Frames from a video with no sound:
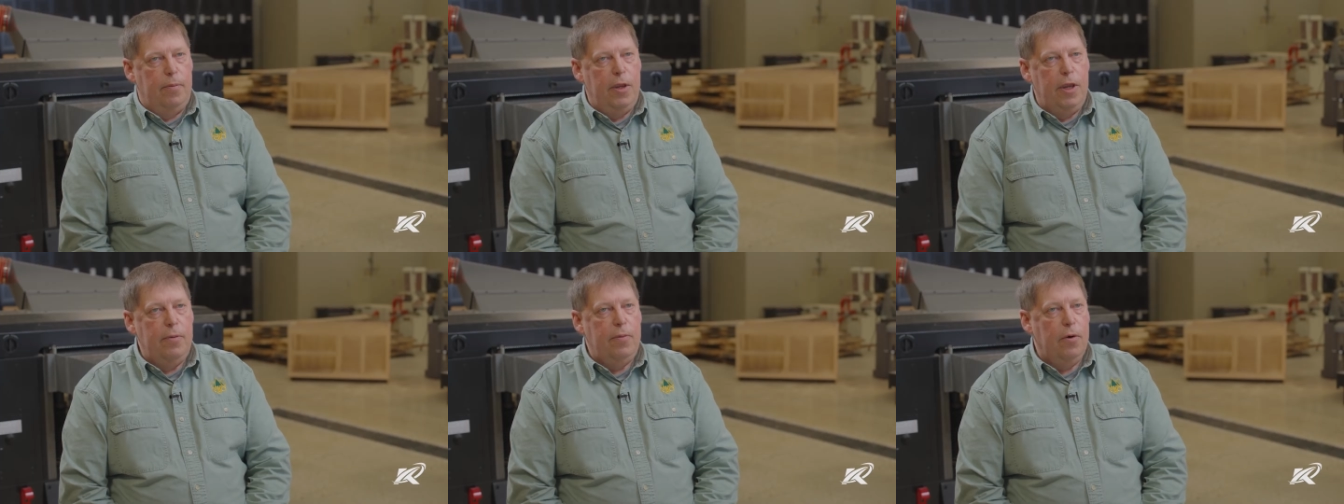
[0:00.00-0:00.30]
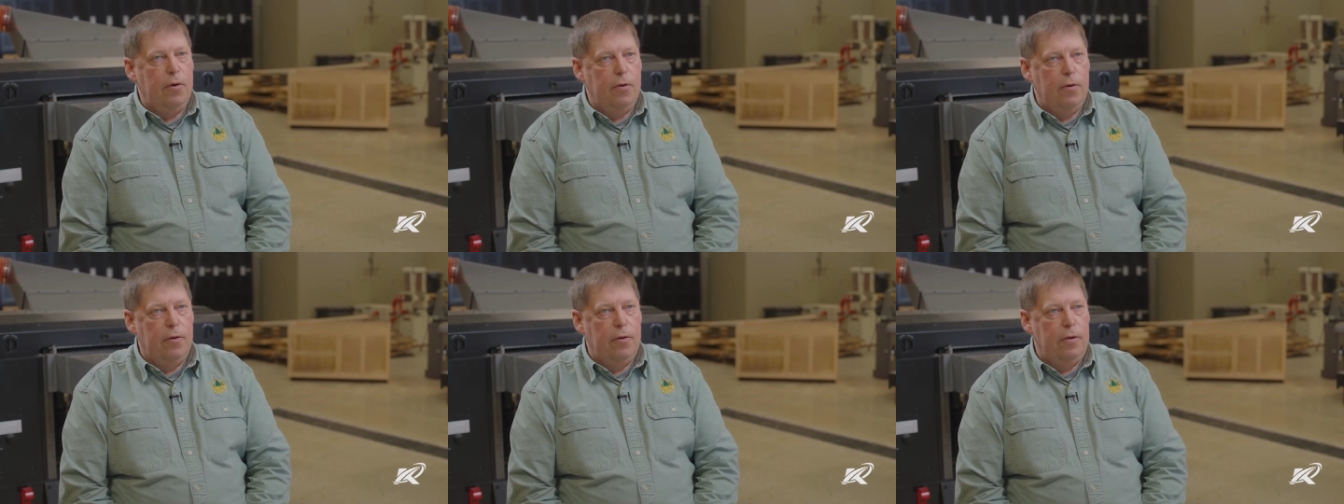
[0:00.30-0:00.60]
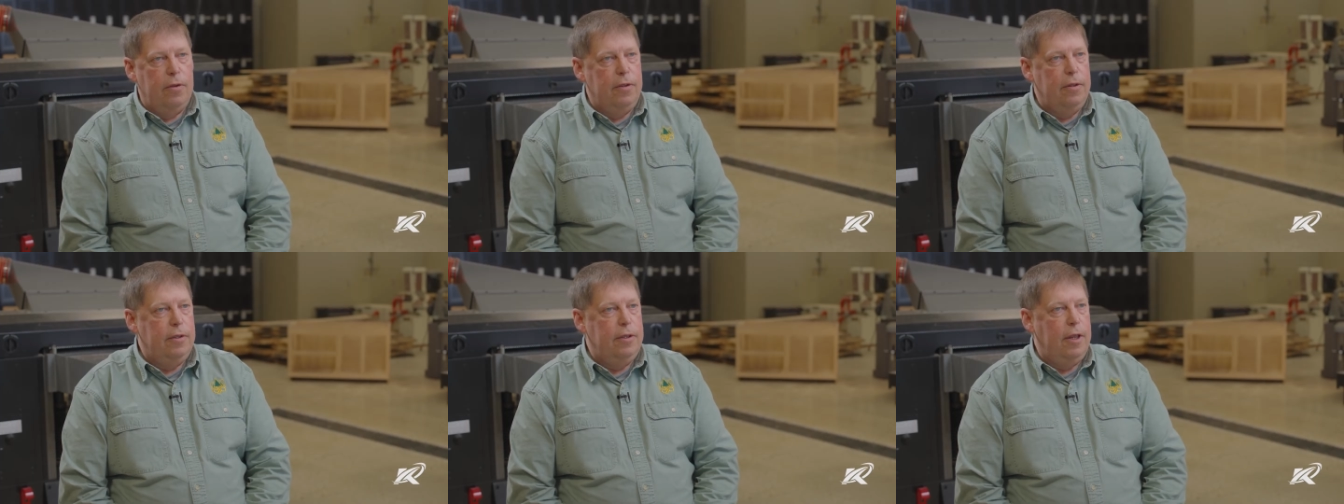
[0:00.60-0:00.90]
people
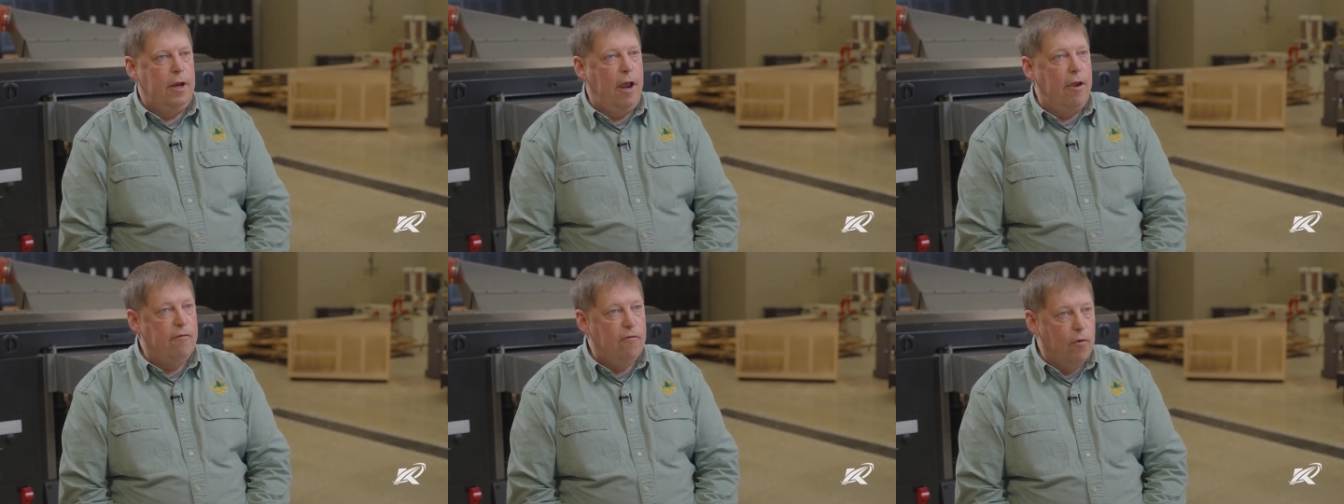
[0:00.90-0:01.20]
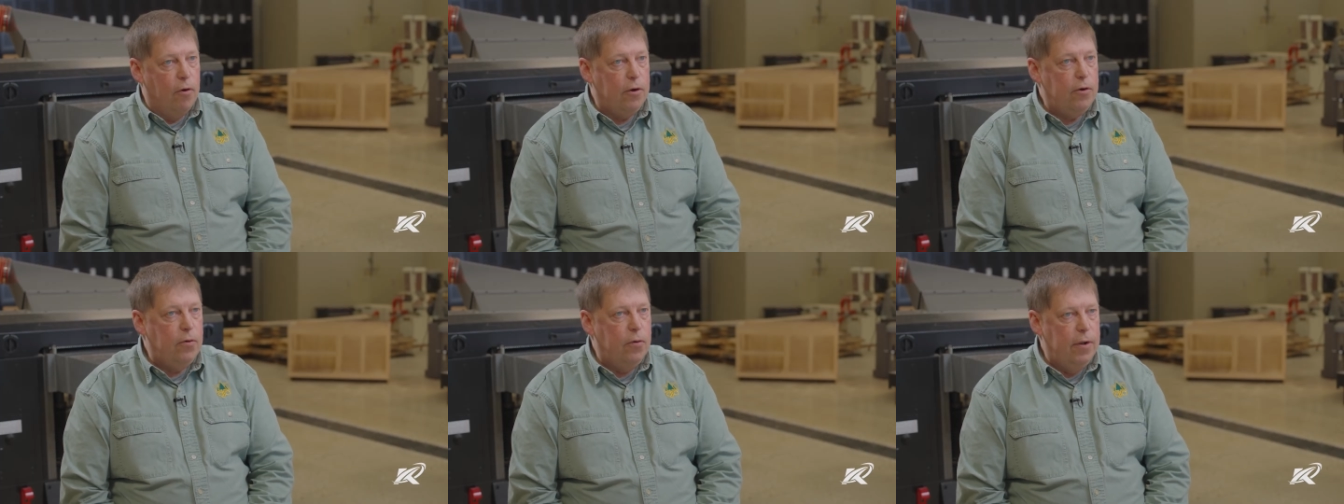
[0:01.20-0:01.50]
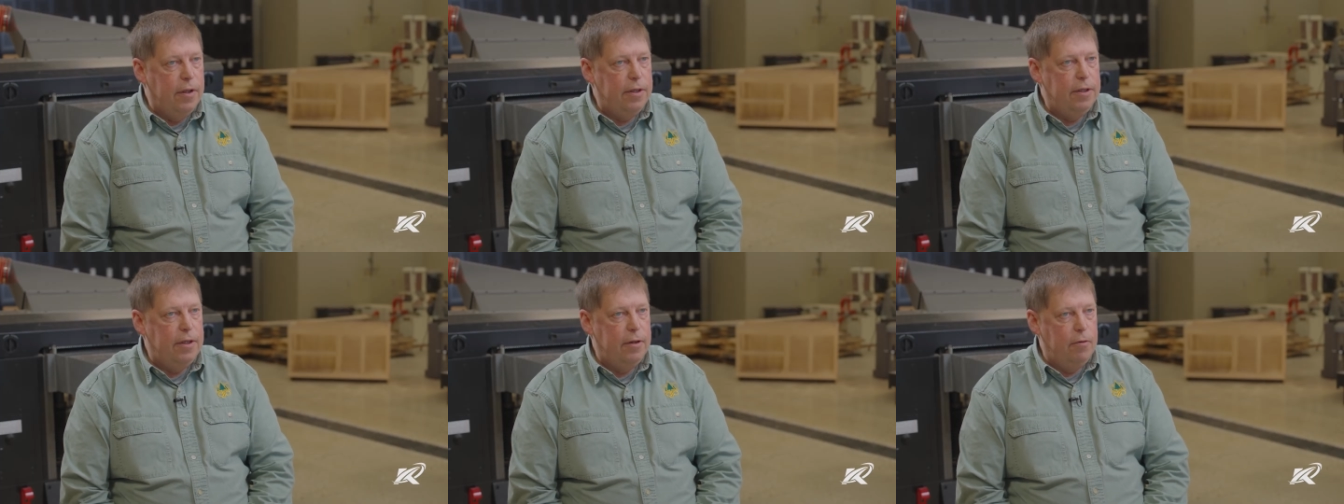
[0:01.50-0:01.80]
that I've worked
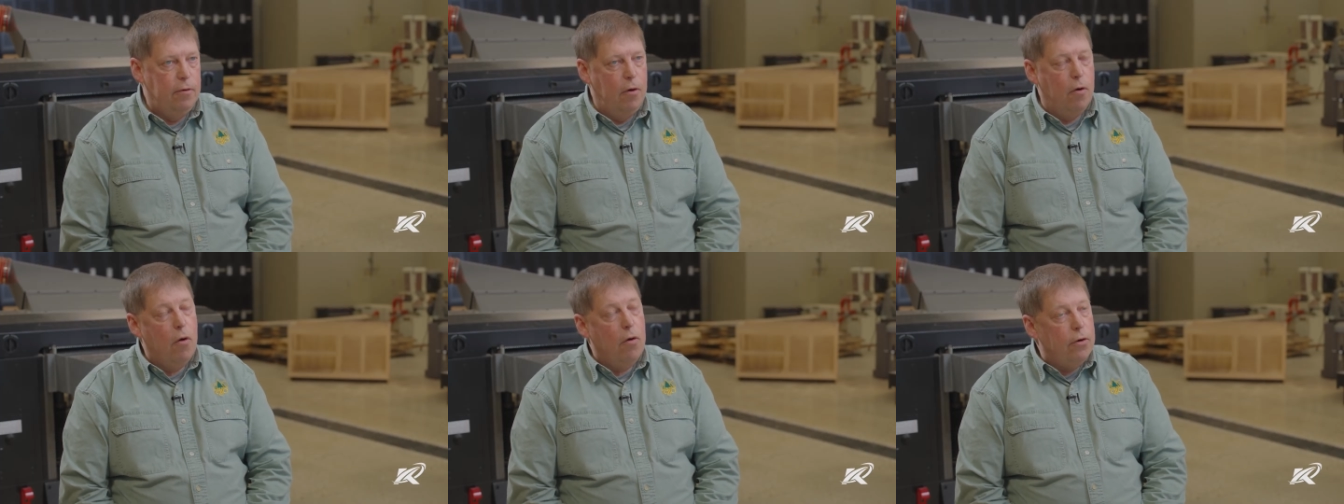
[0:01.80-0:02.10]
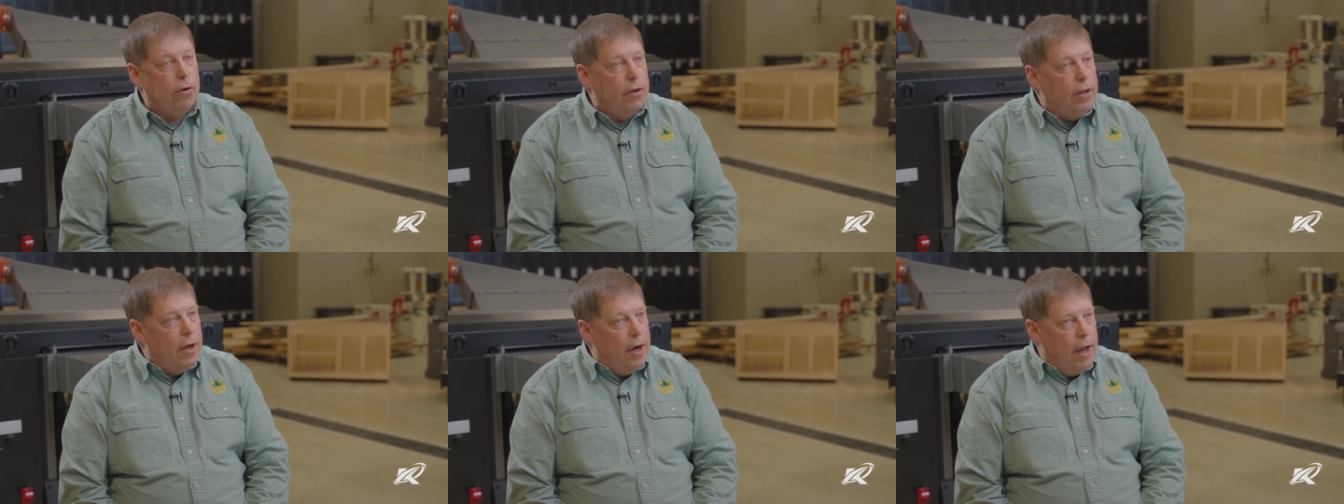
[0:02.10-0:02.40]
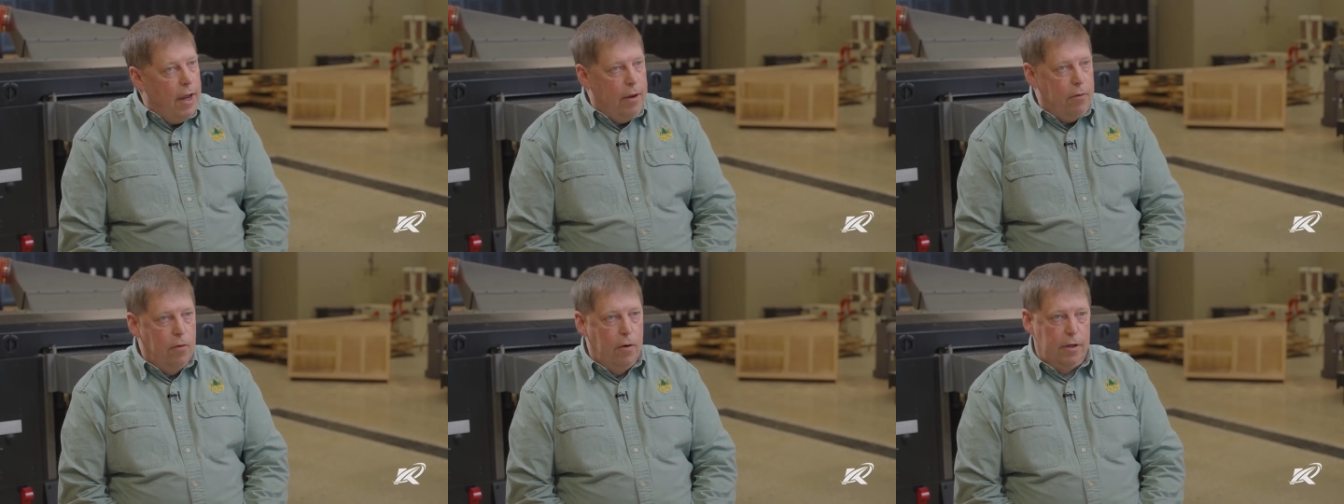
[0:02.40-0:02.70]
with that were older than
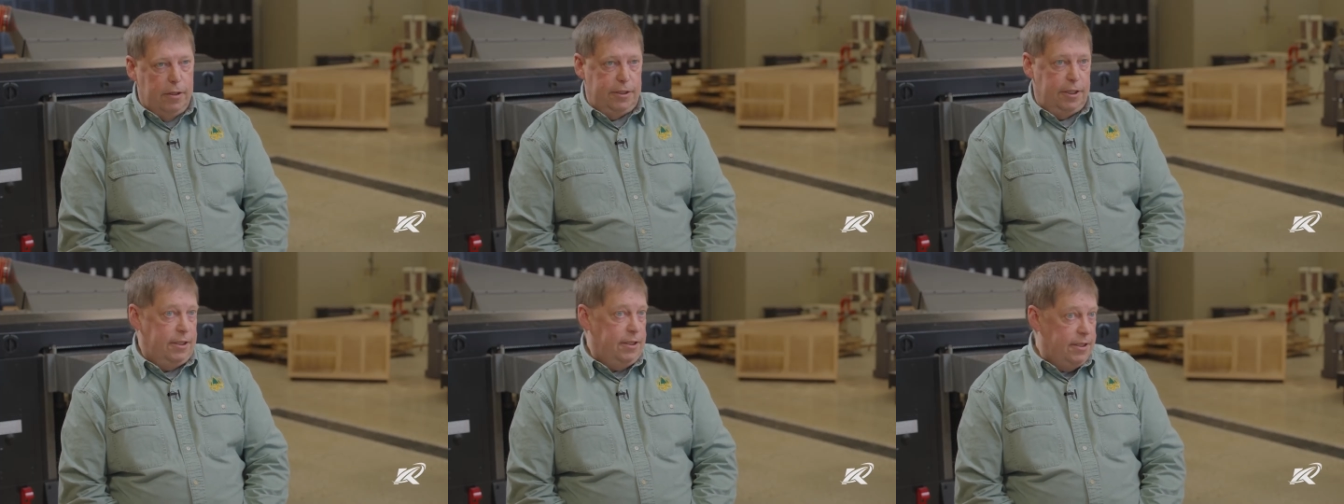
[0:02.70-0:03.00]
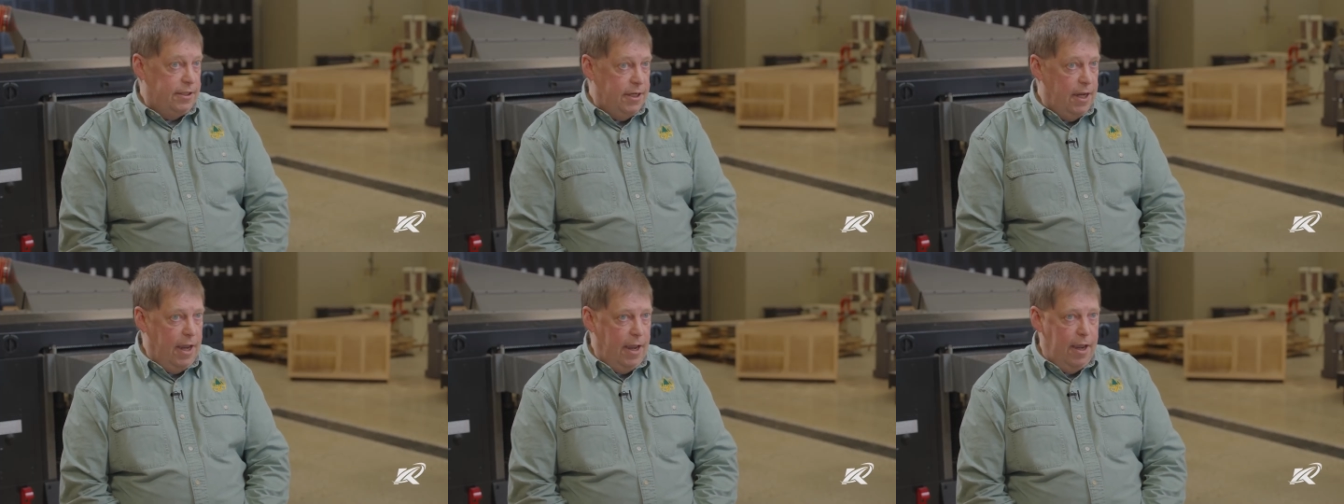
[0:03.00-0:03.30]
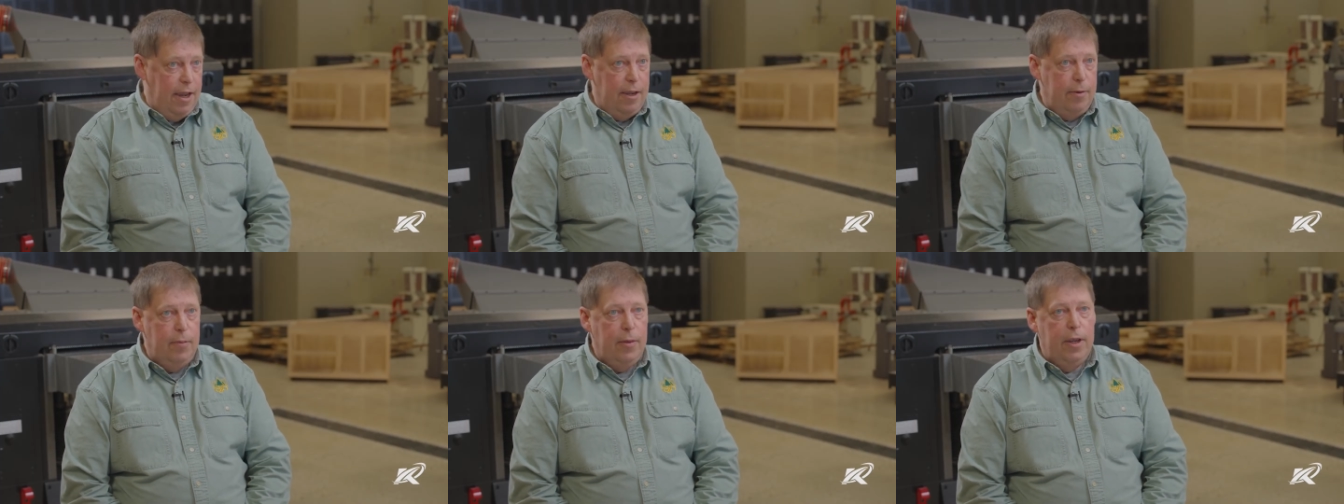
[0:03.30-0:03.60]
I was at the
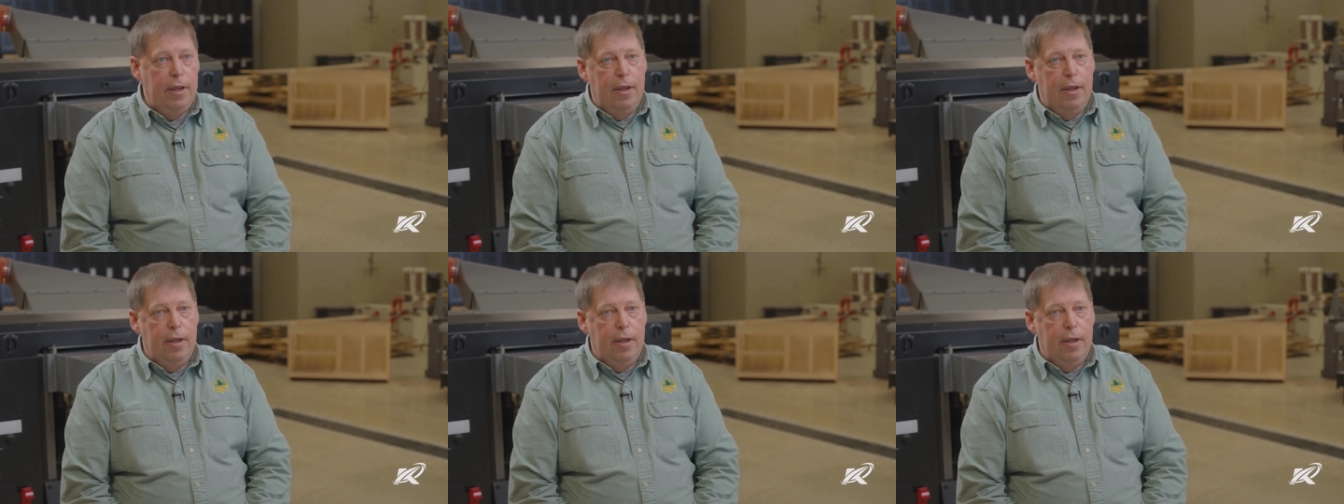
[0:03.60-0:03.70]
time,